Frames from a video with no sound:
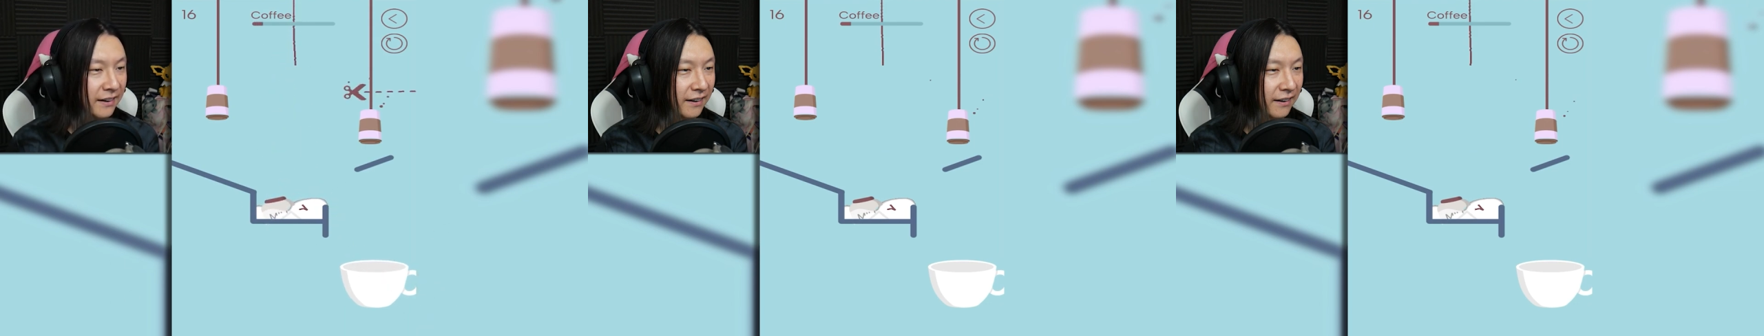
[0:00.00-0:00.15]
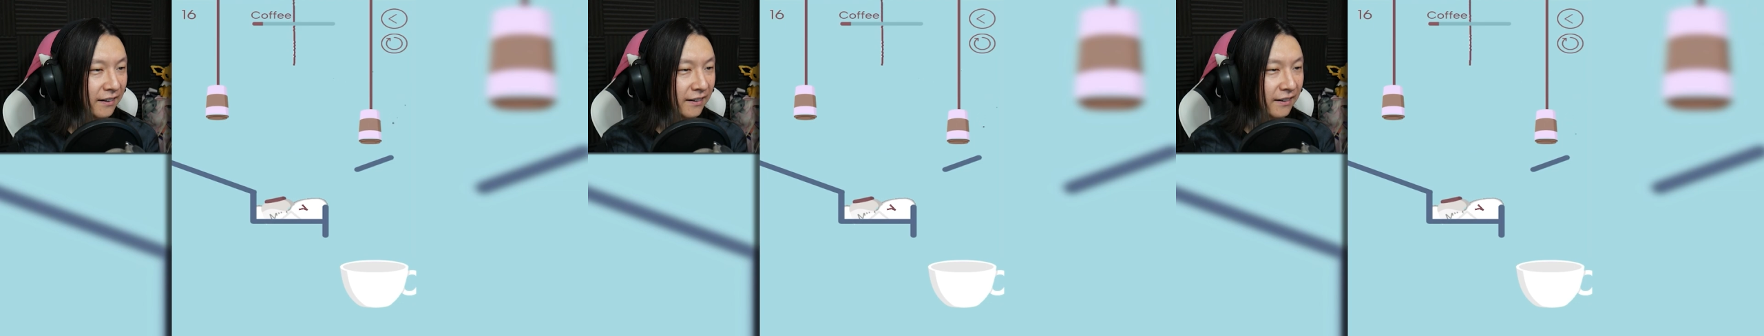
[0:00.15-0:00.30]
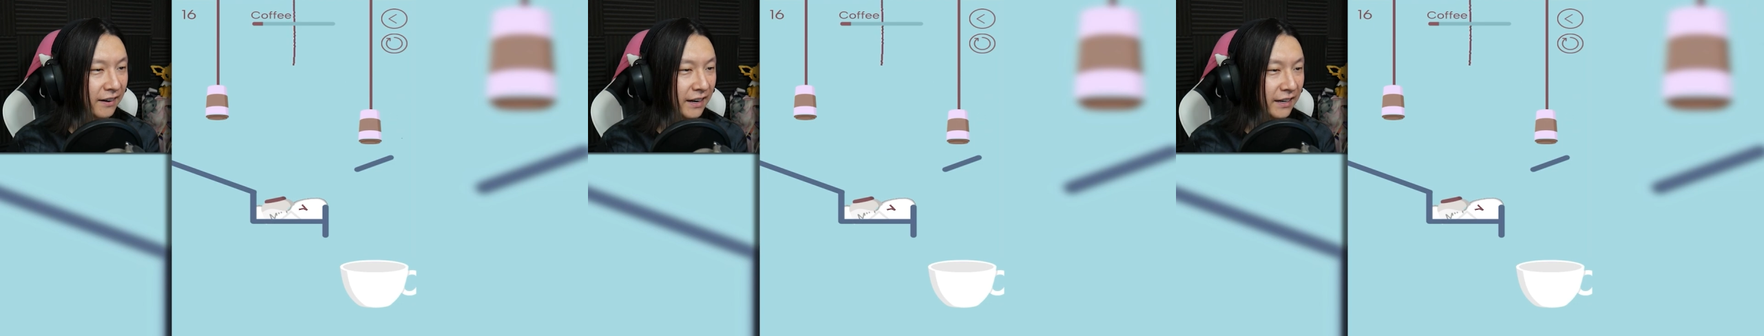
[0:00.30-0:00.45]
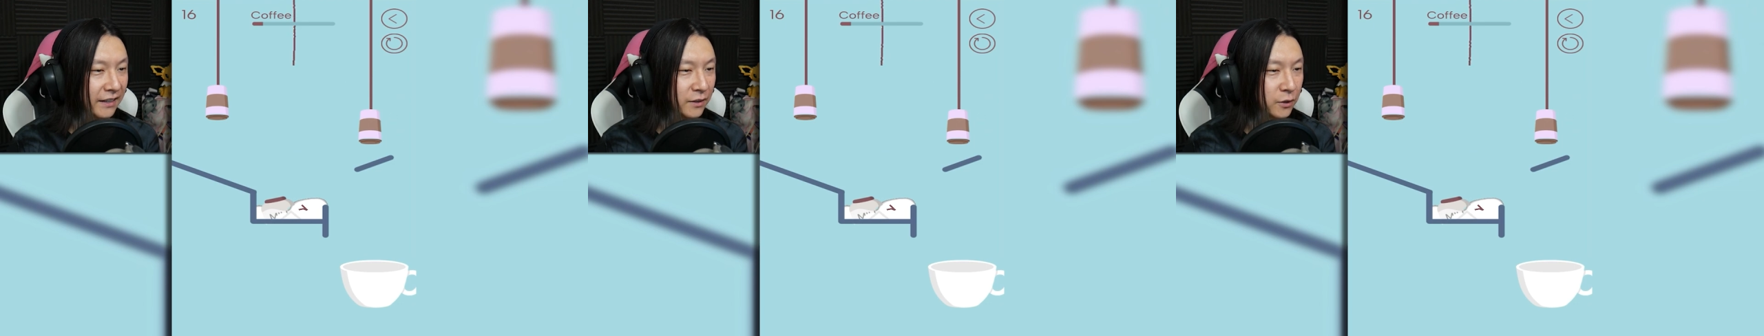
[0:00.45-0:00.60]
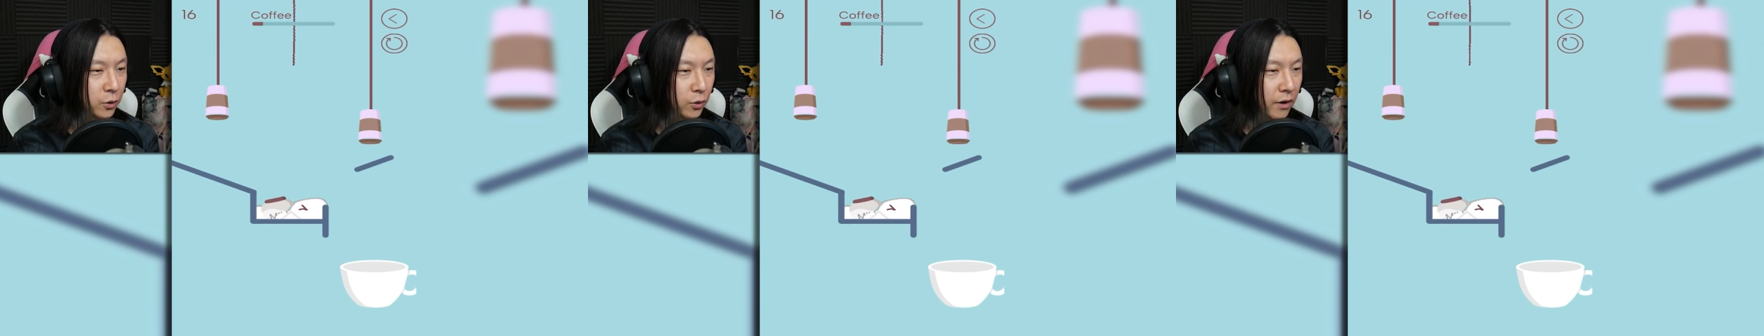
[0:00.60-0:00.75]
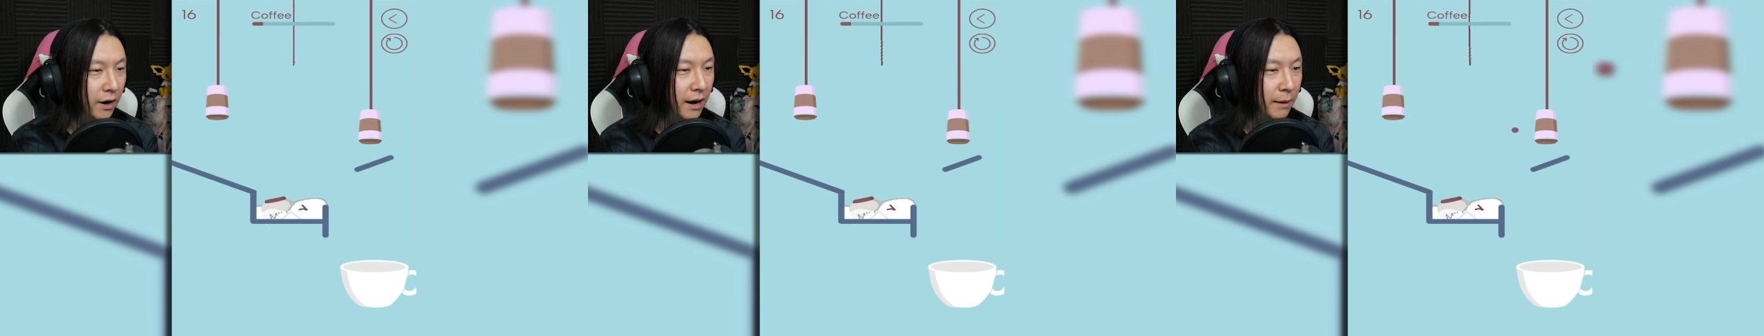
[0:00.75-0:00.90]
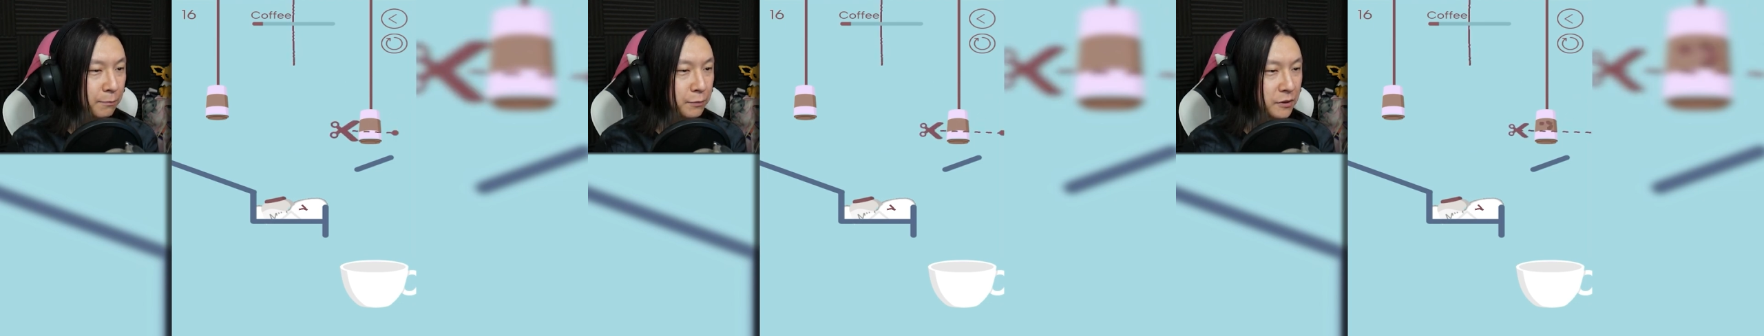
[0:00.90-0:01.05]
All right,
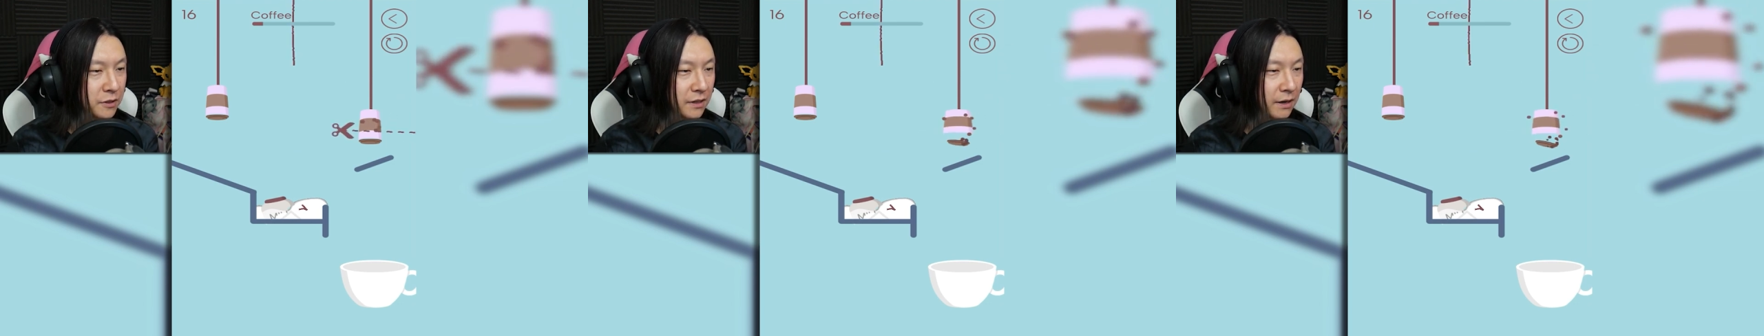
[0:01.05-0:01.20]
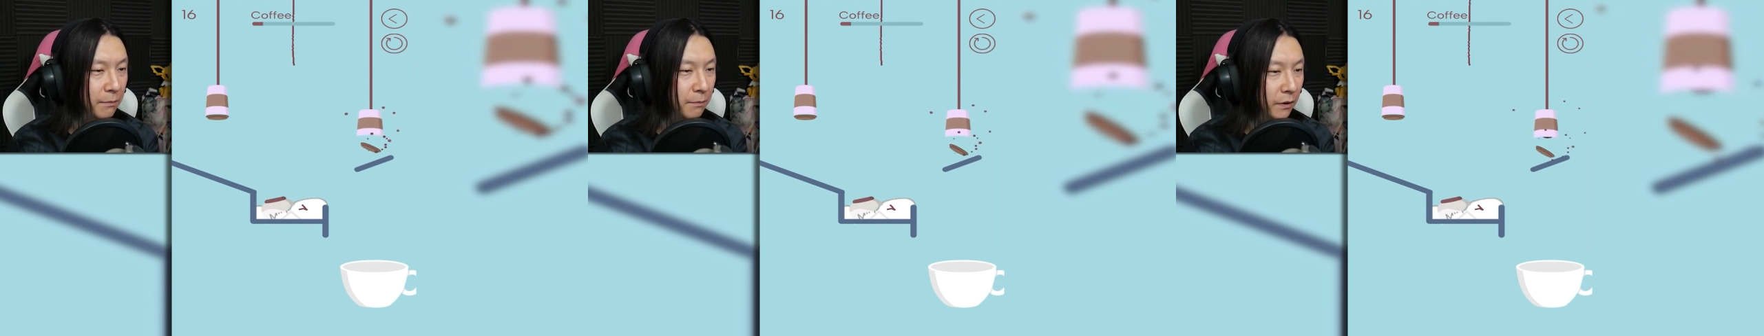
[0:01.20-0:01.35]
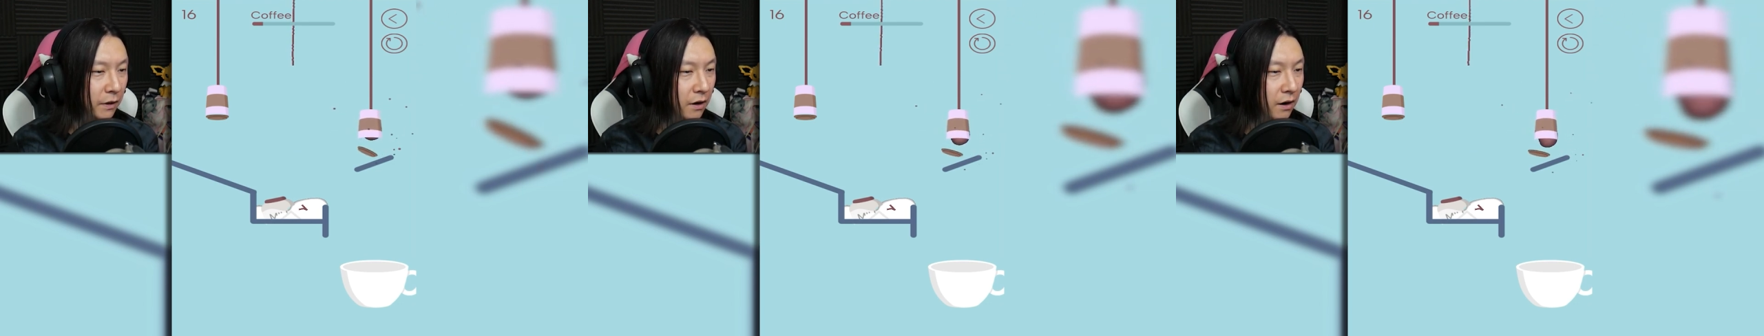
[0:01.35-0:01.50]
drop some